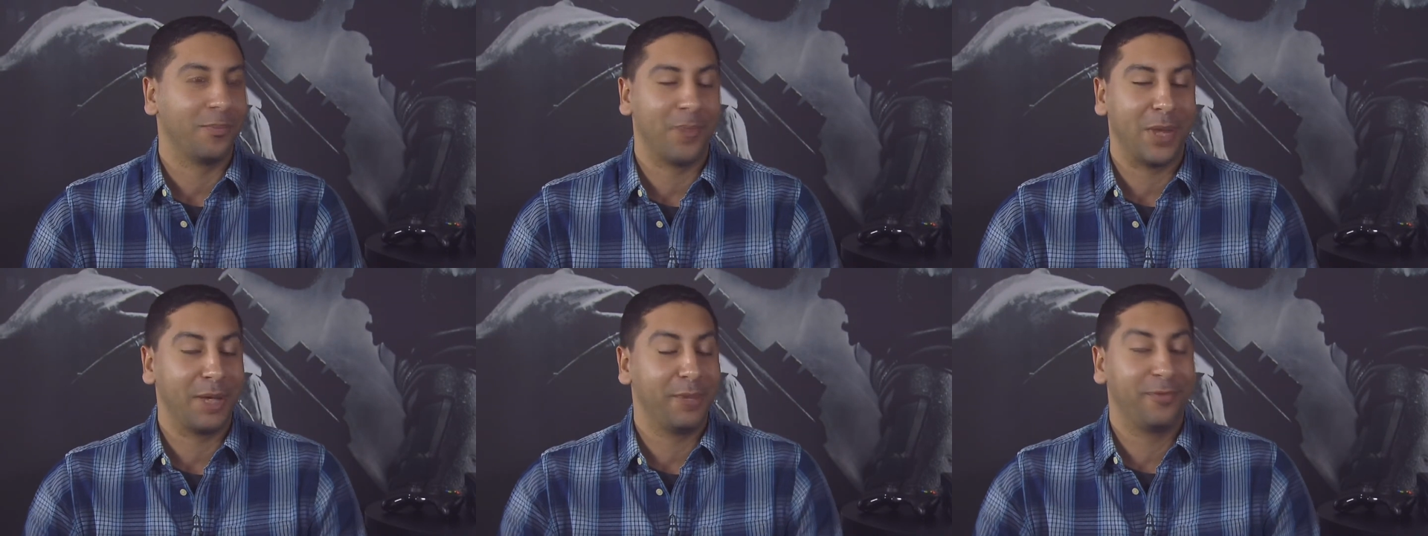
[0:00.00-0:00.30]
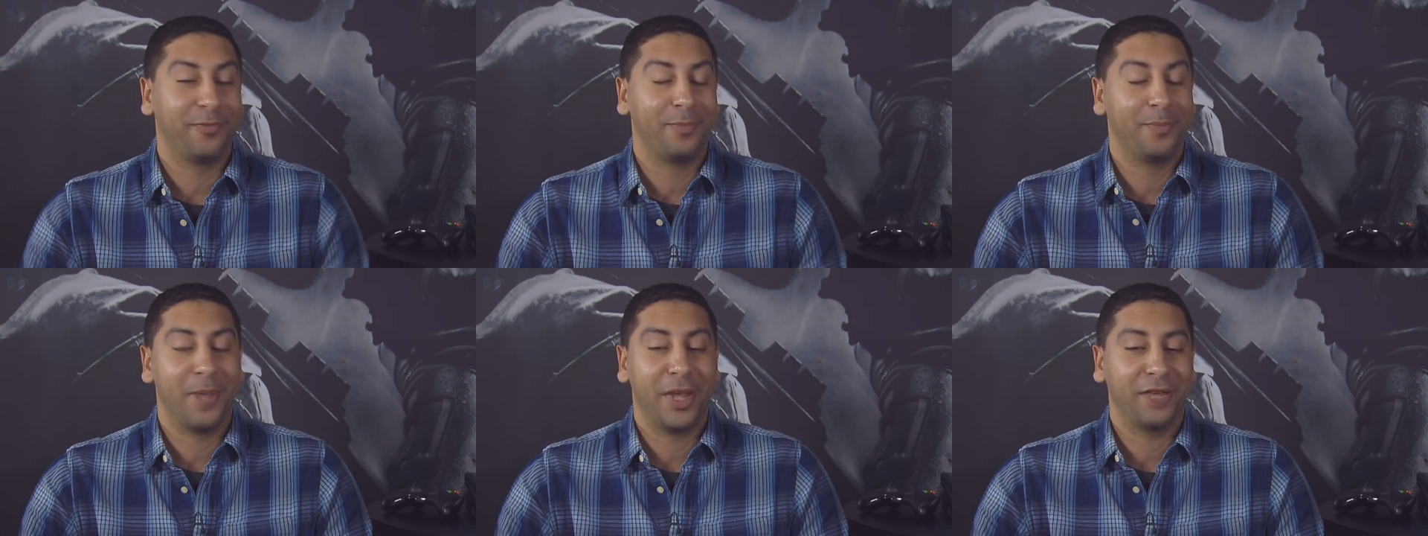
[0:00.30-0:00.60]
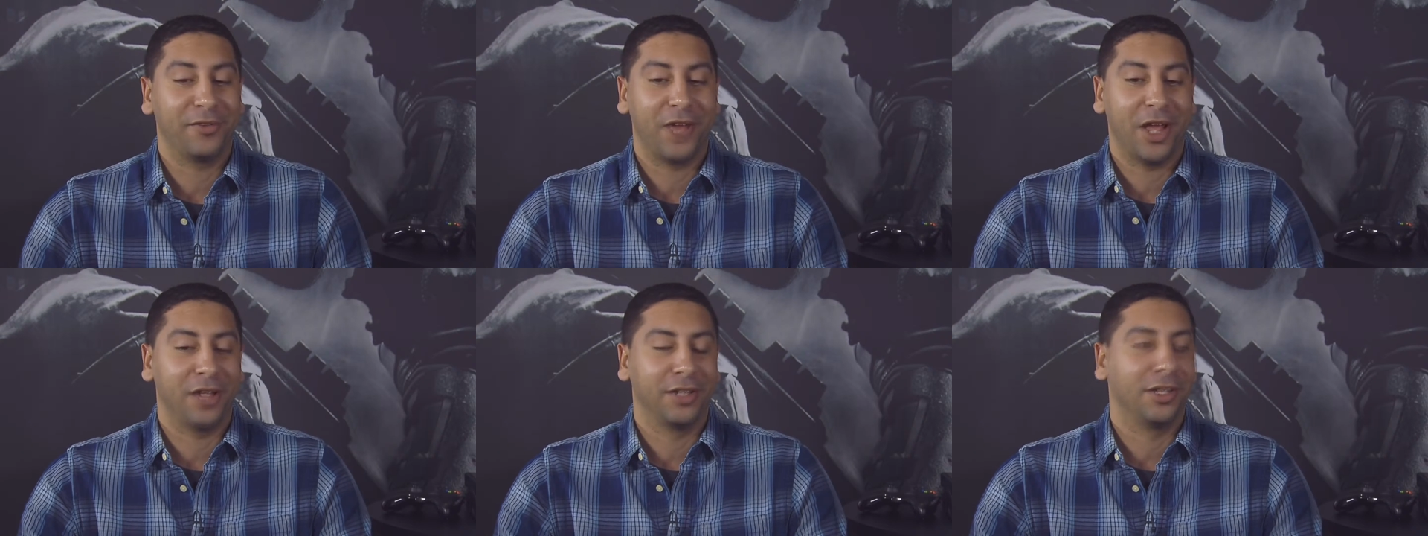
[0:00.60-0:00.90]

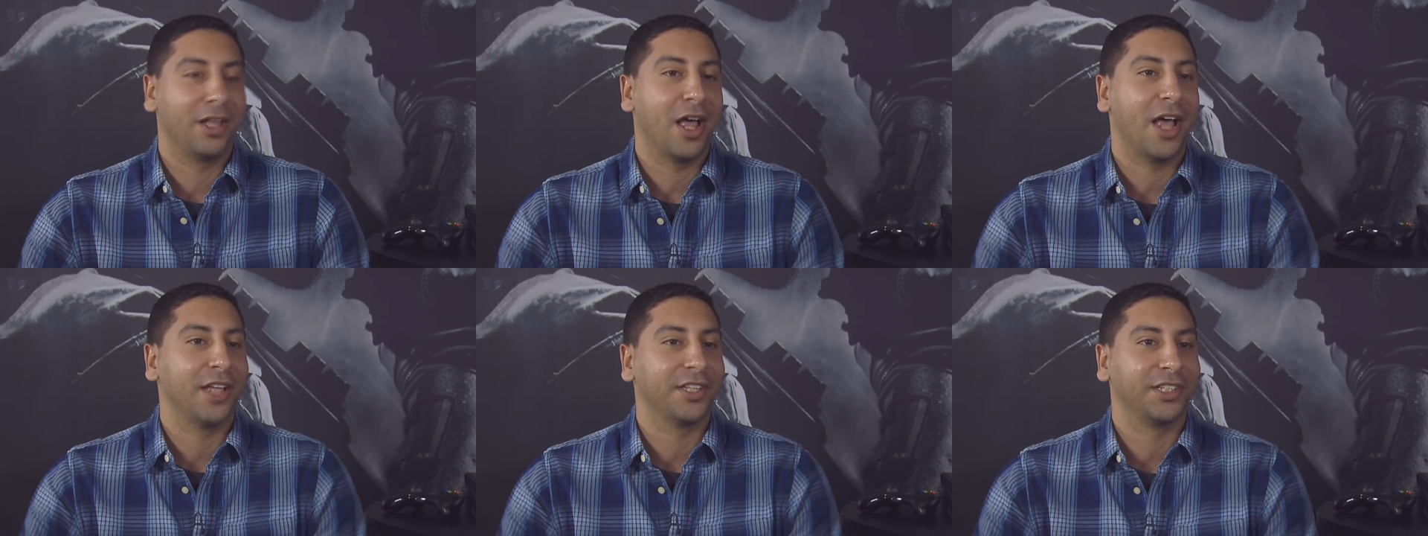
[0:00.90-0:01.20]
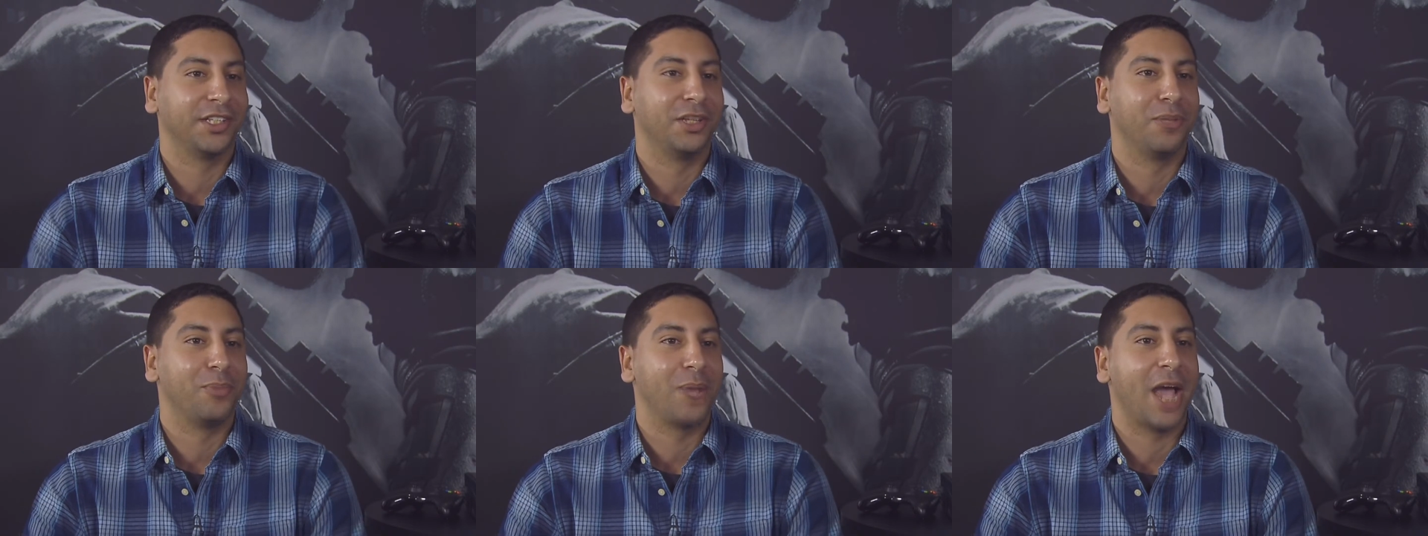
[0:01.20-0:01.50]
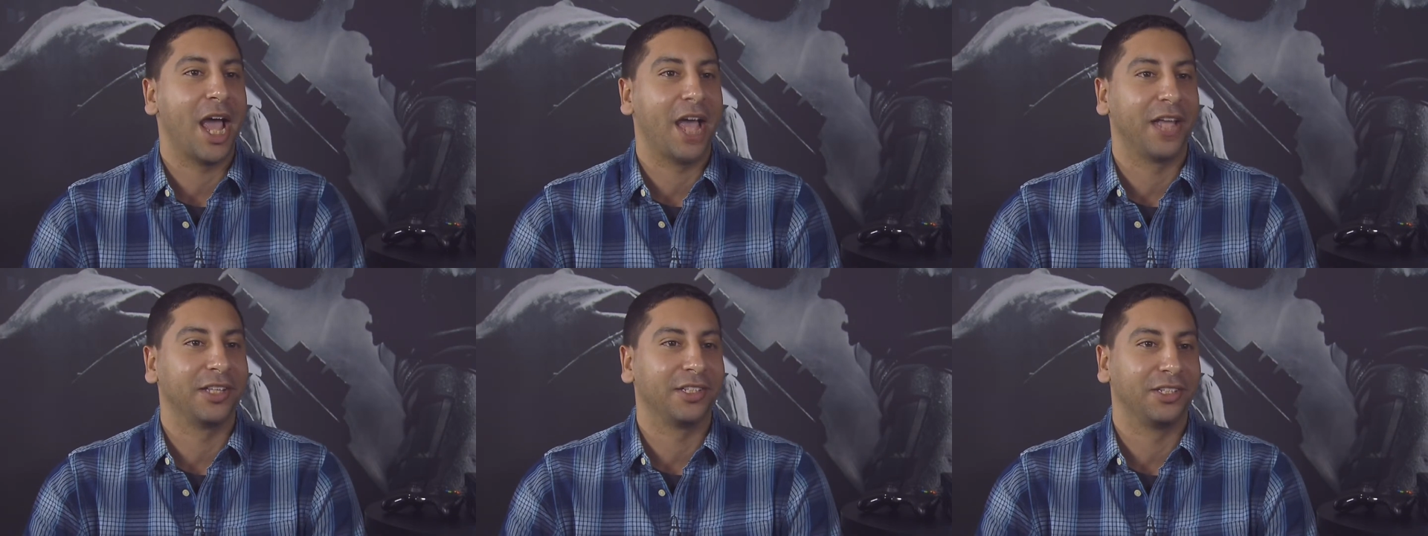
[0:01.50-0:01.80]
may have gotten lost in the
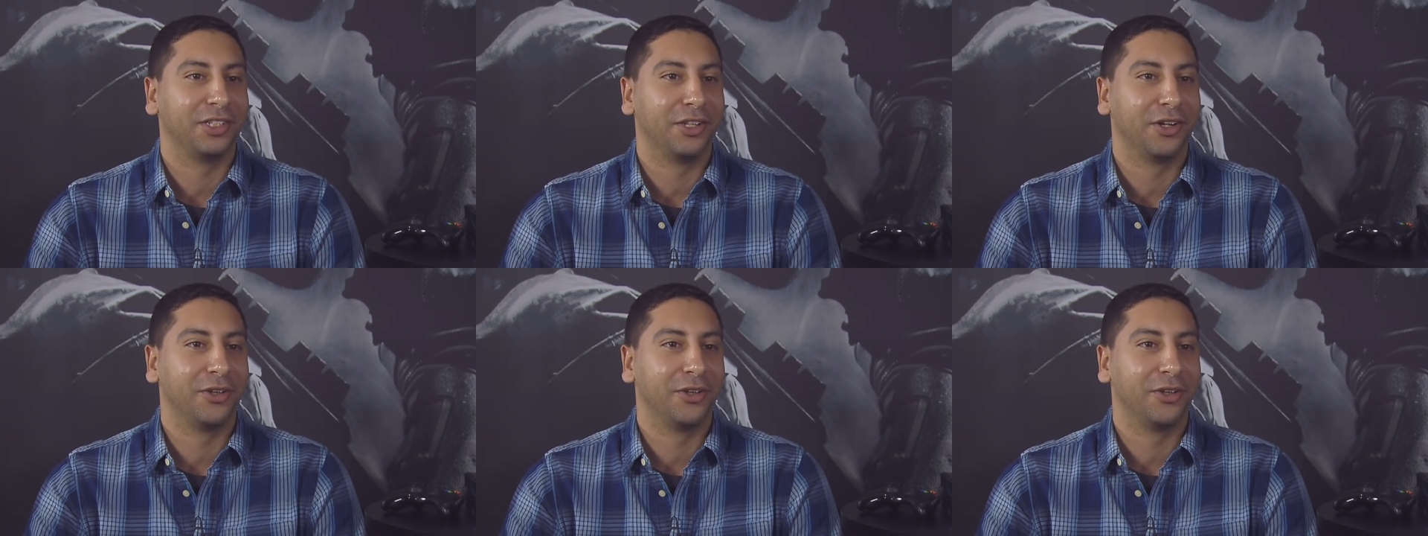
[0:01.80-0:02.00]
past.